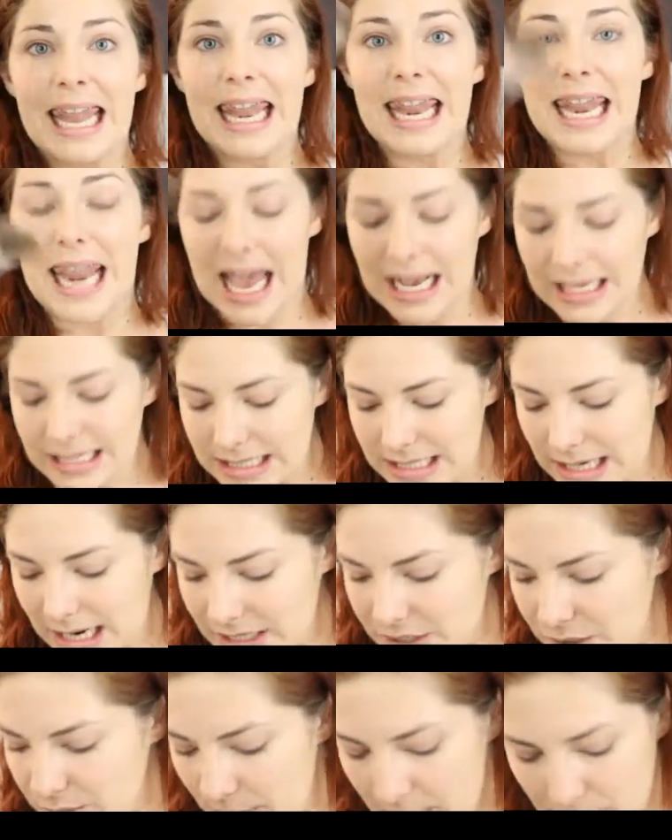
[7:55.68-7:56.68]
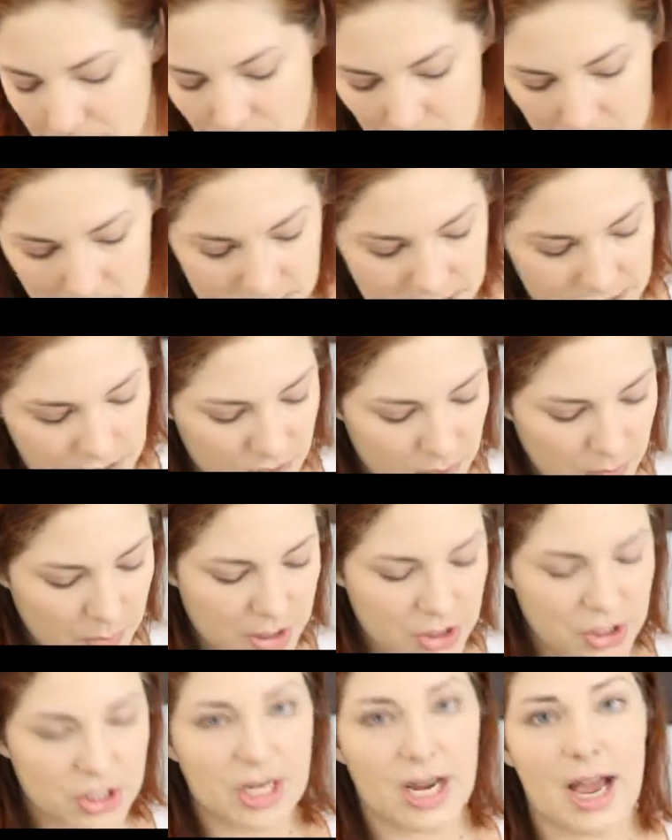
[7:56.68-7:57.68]
Next, I do my bronzer,
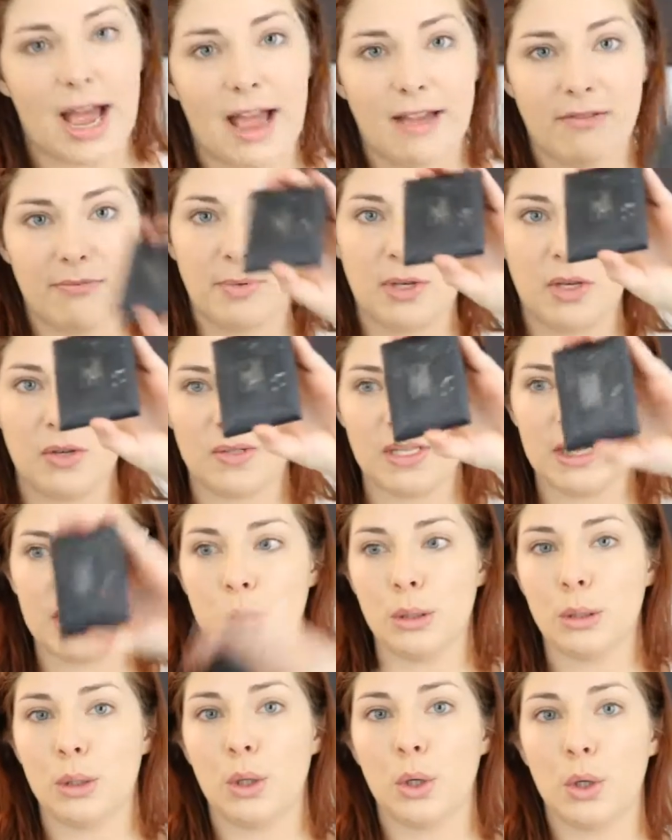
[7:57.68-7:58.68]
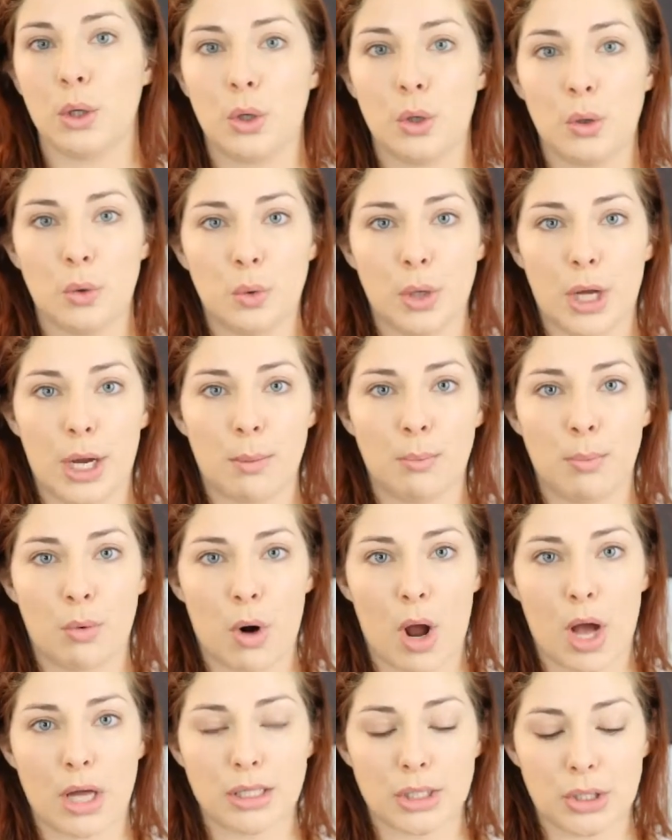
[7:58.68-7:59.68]
which I've been using the Laguna
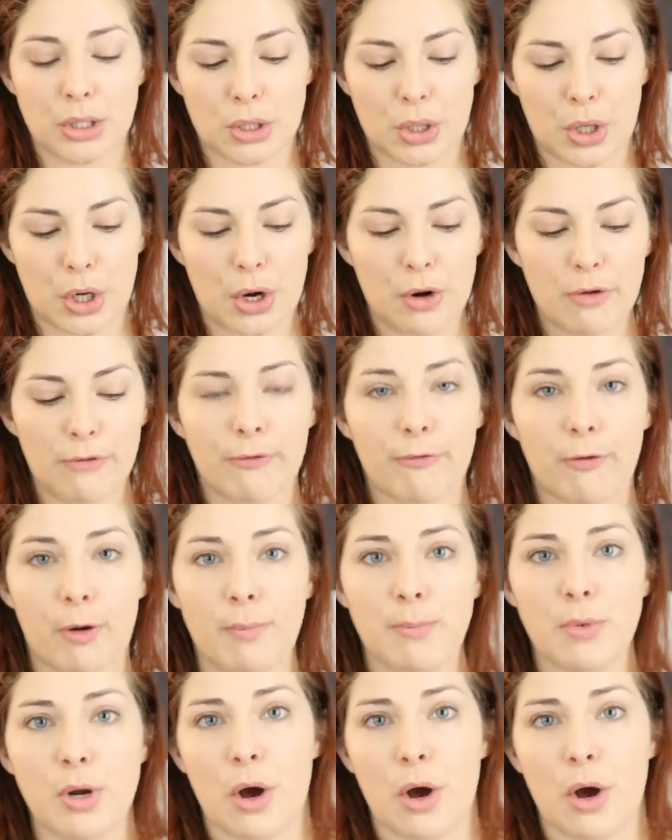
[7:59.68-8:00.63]
bronzer from